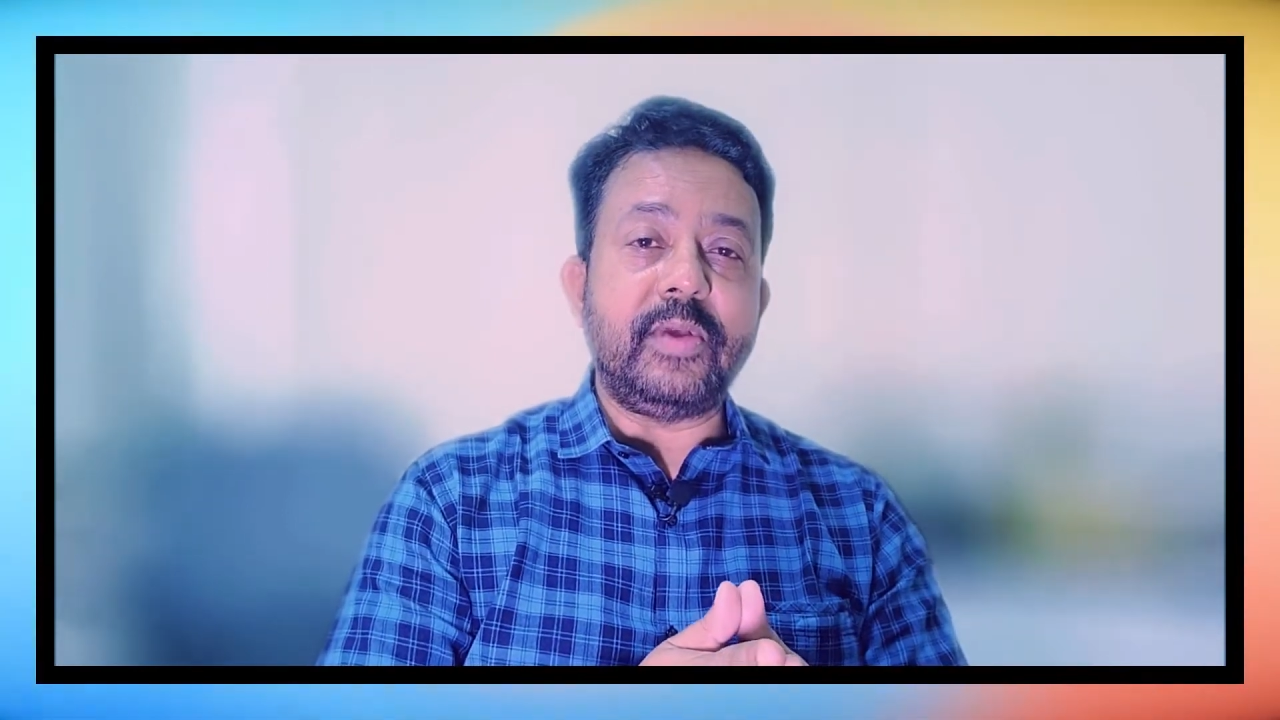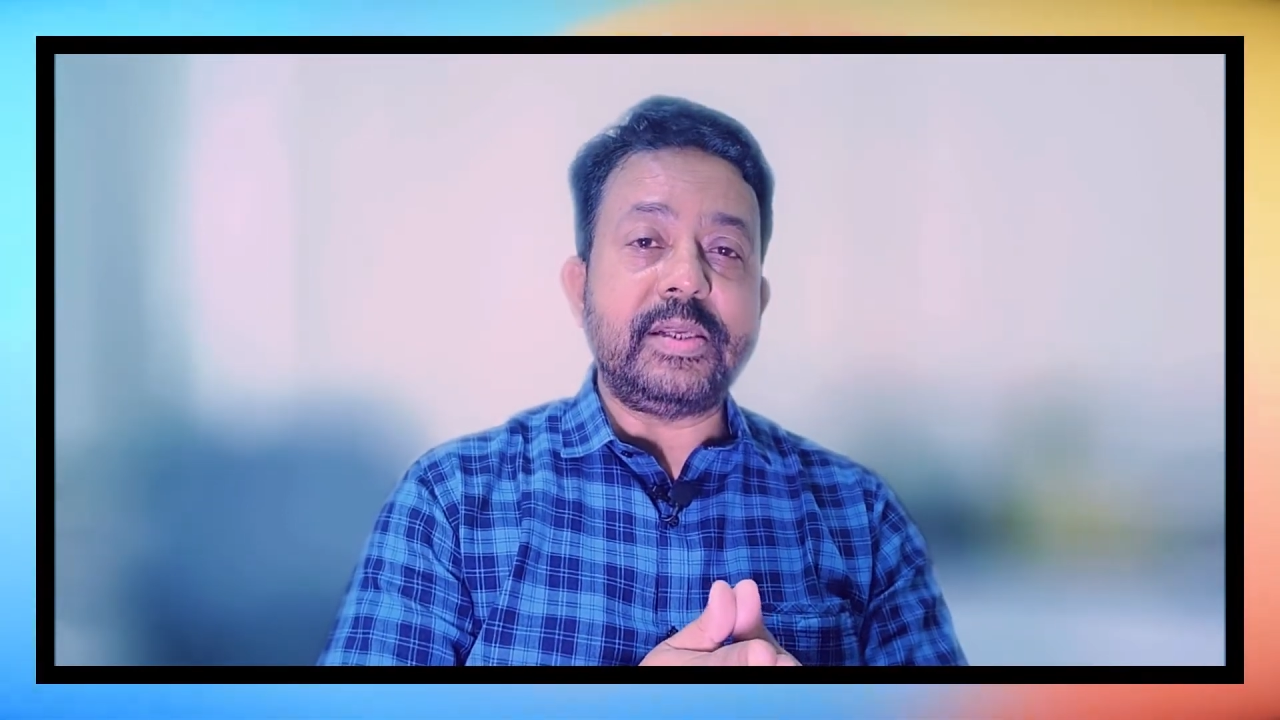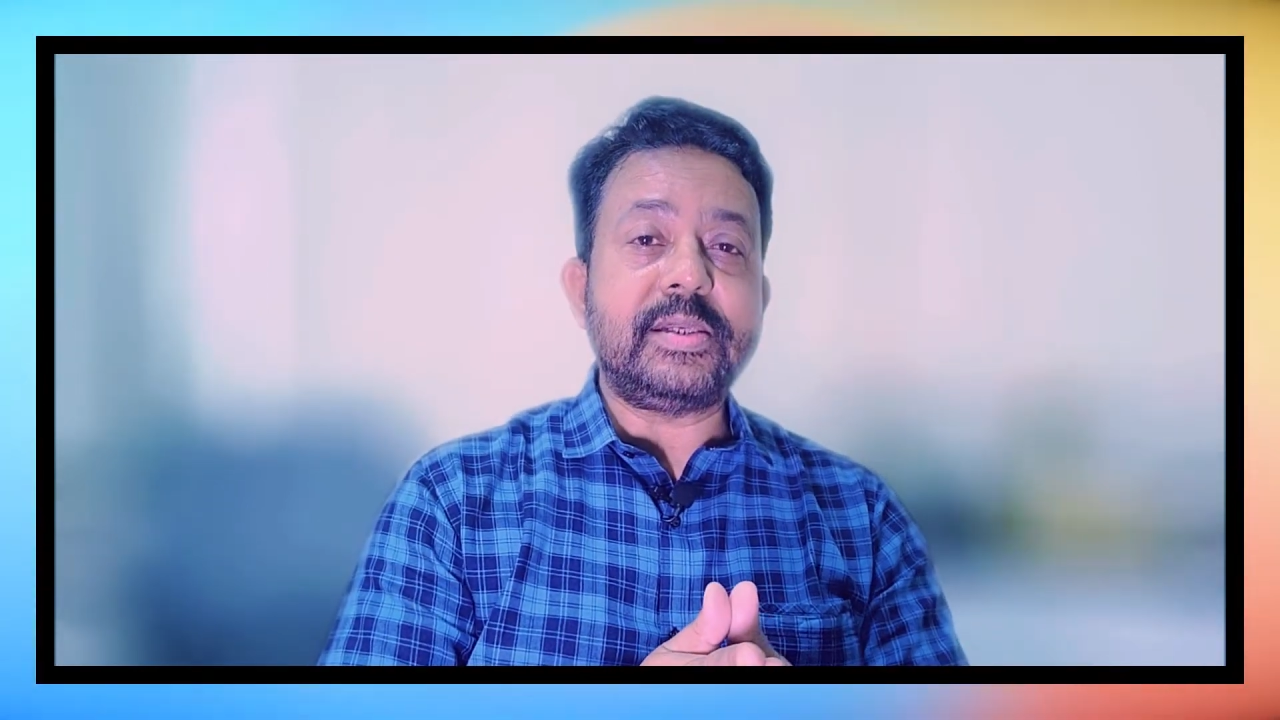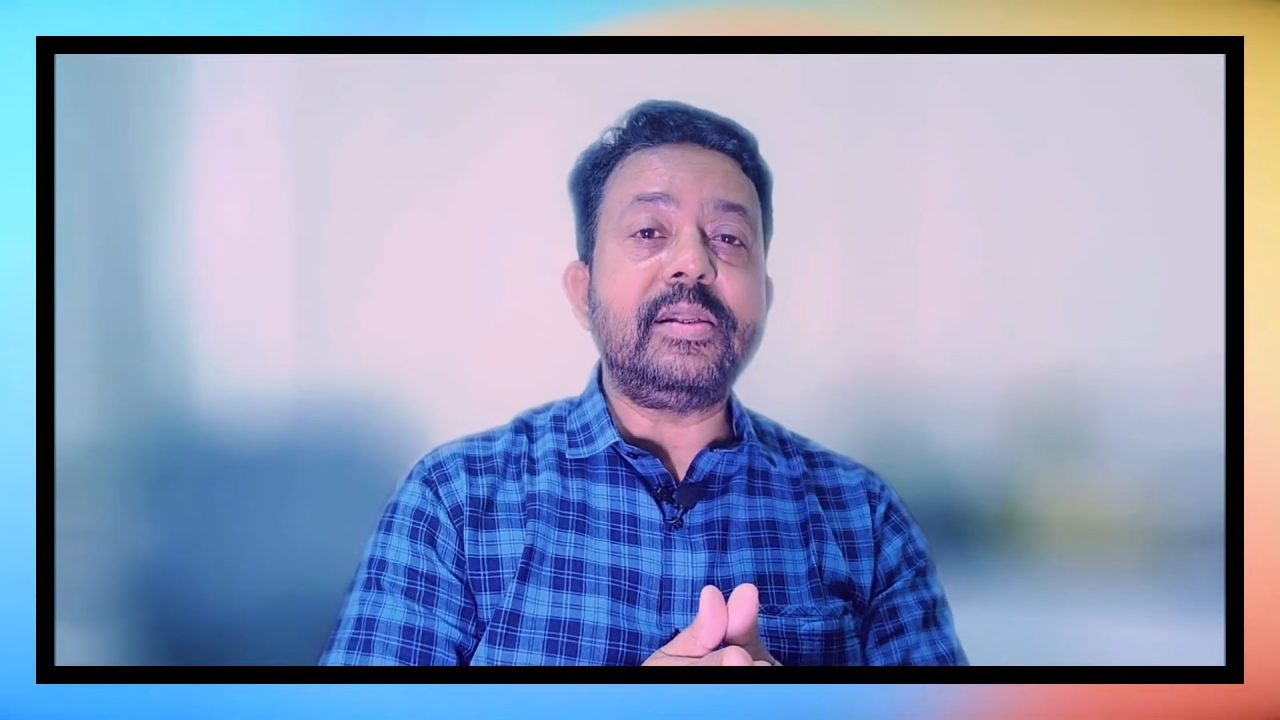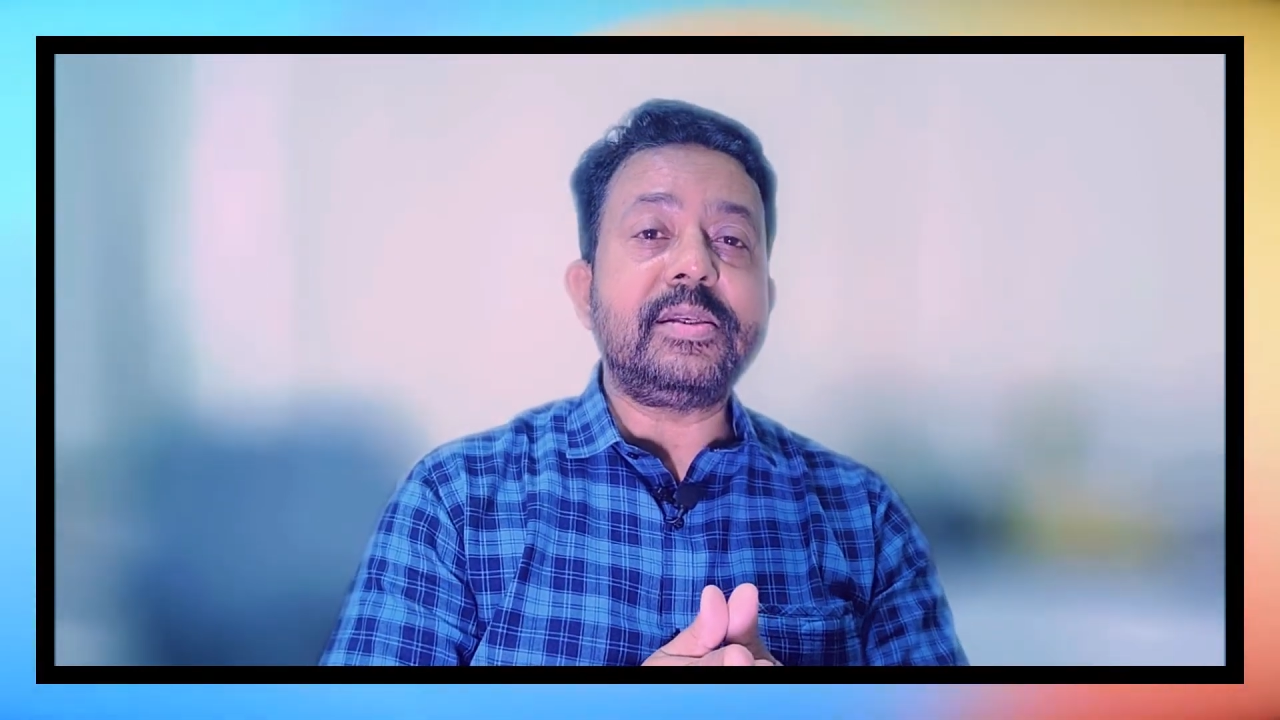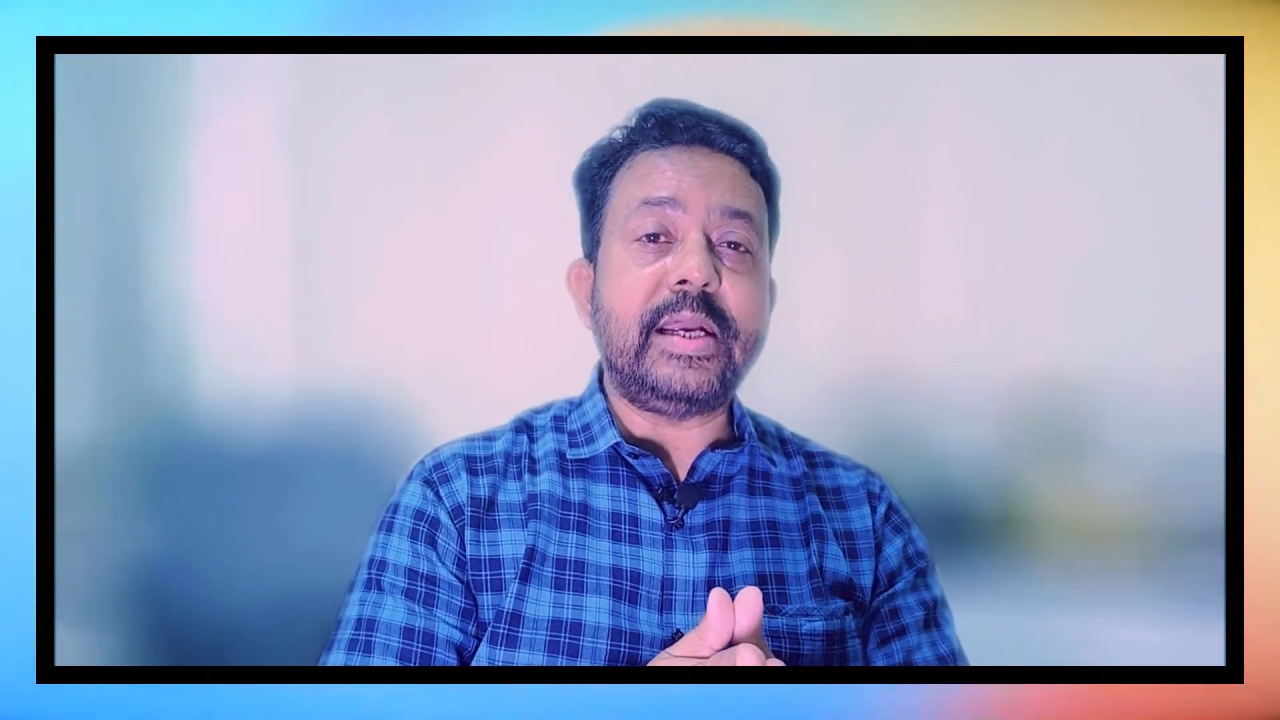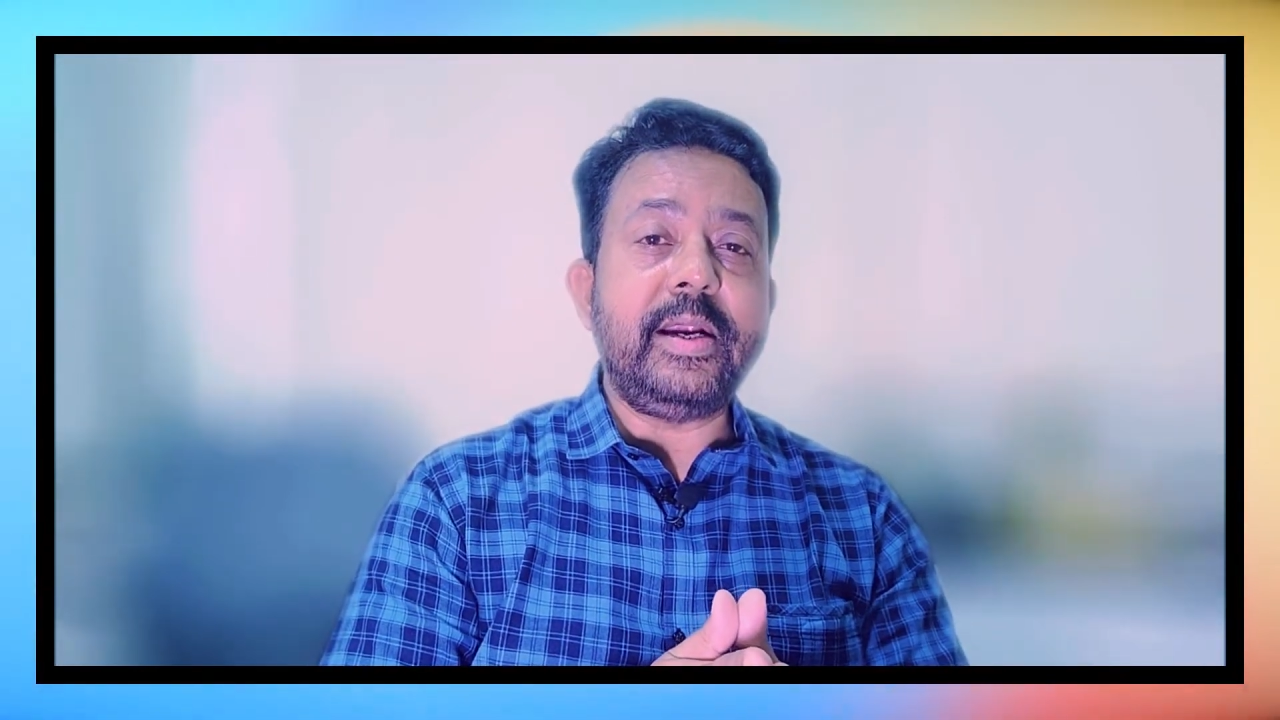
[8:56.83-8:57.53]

vessel's